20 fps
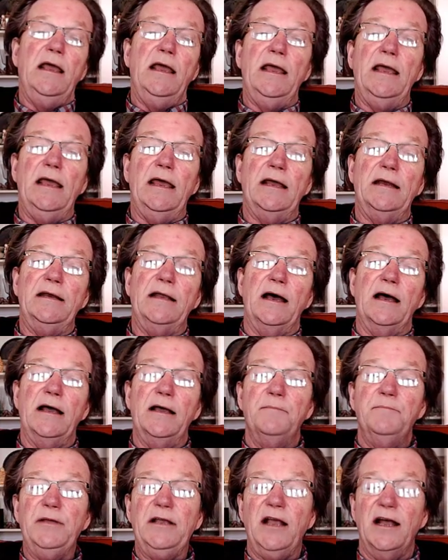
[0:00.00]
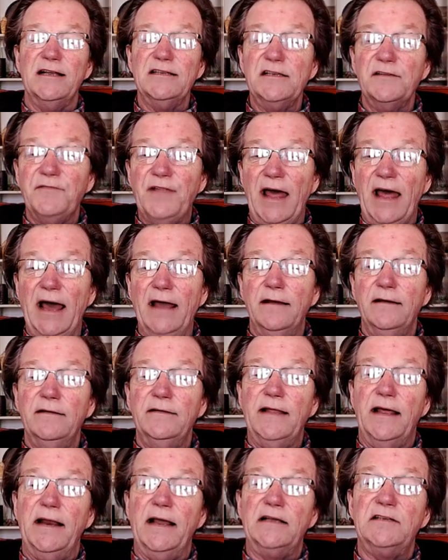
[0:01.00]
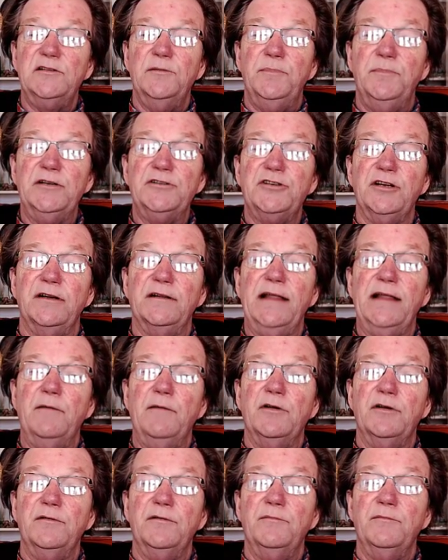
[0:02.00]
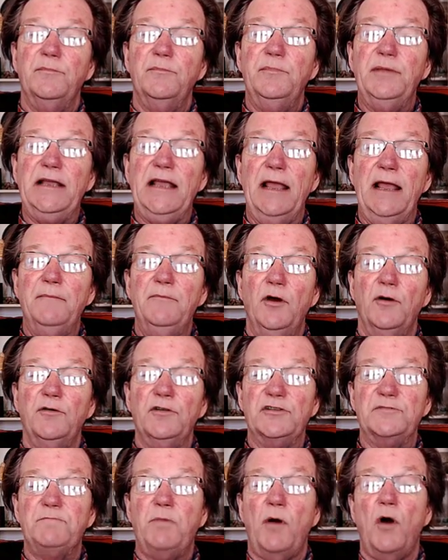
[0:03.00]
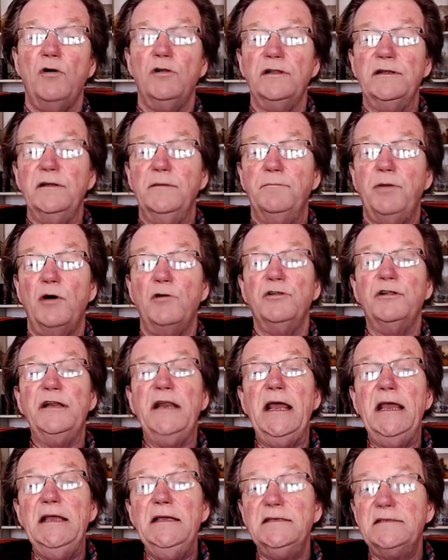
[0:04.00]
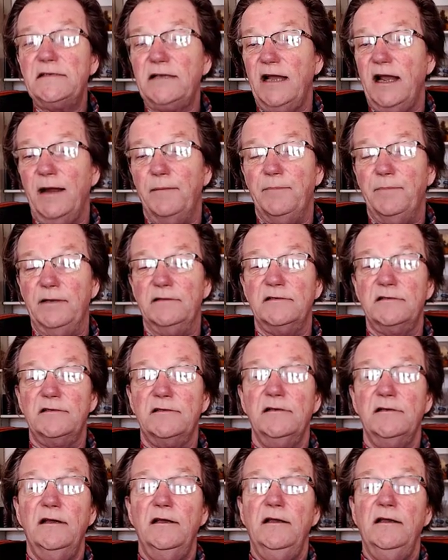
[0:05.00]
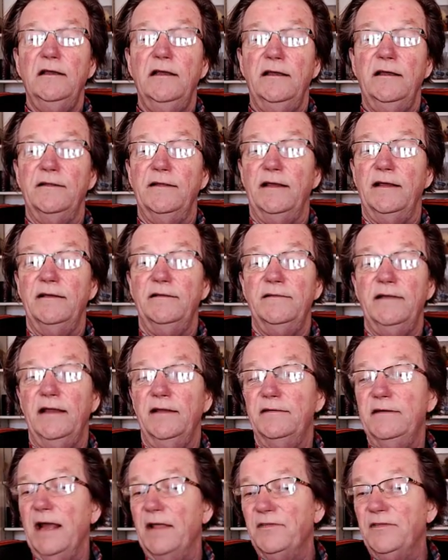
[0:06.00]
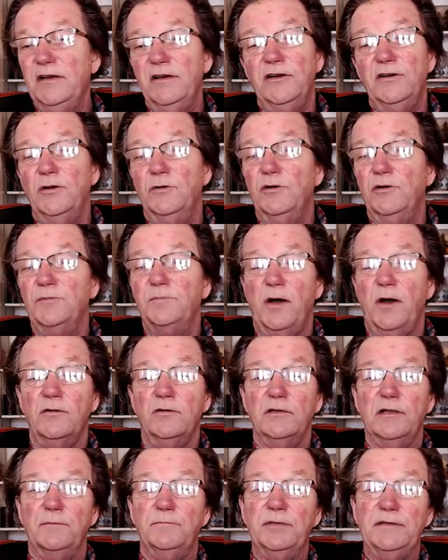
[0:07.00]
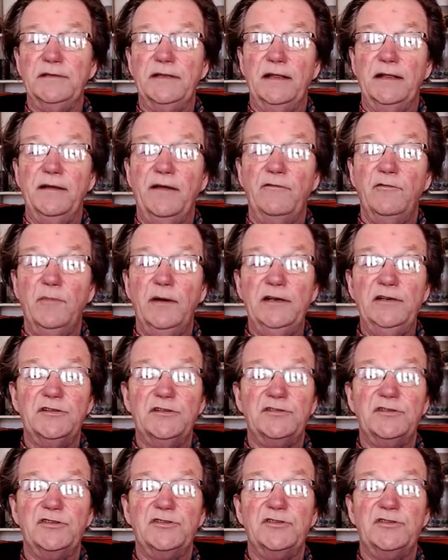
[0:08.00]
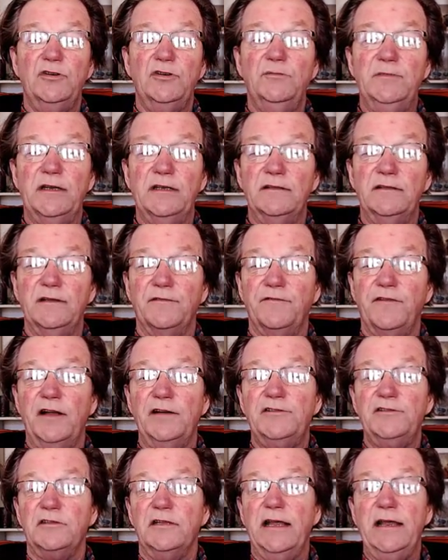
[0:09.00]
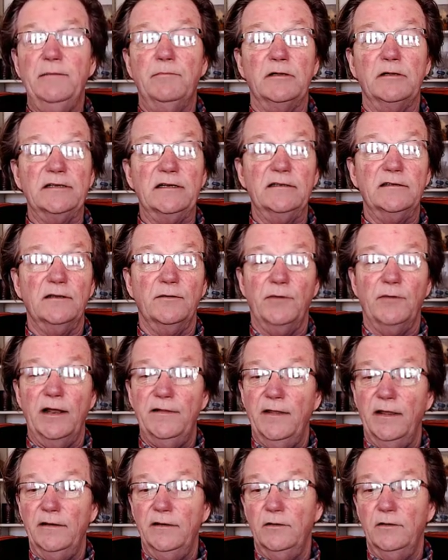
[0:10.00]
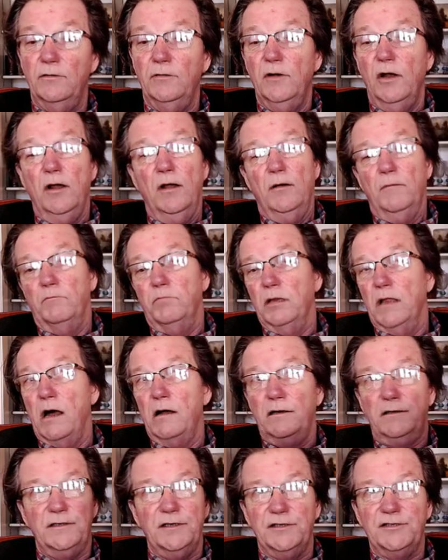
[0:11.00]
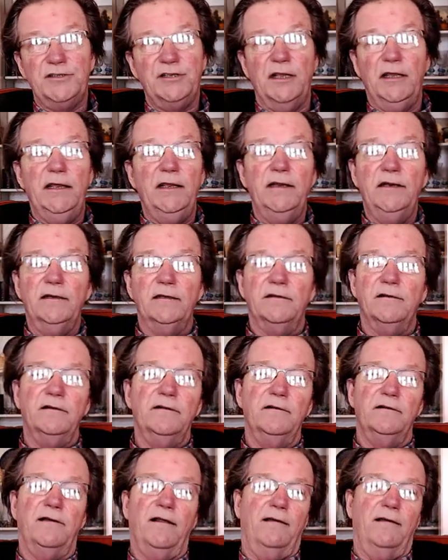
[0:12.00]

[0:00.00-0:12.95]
And because of that exhibition, they became known as Polonaise carpets. And they had nothing to do with Poland, but everybody just assumed it, and the French labeled it the way they do Blanc de Chine and